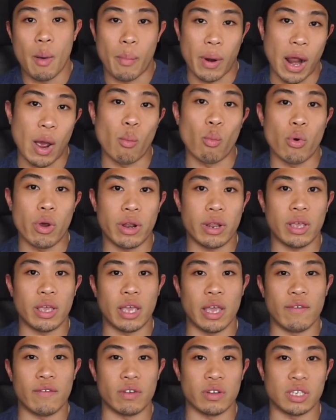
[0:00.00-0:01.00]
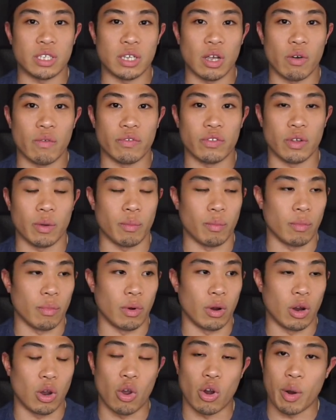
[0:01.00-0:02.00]
but I would give yourself a
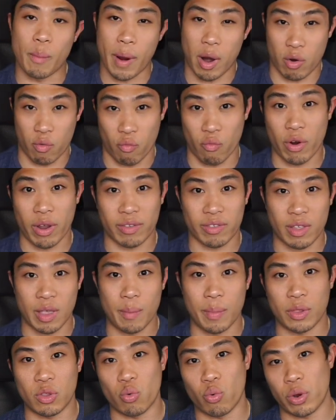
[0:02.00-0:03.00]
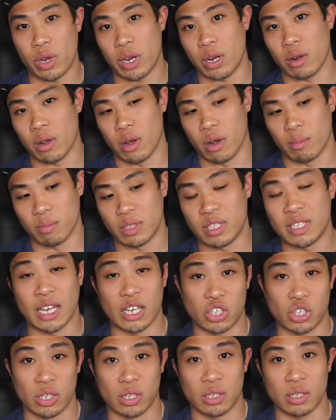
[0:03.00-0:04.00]
good amount of rest in between
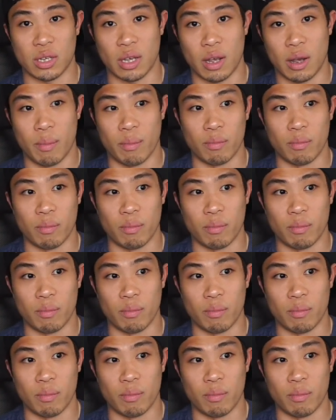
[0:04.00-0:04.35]
sessions.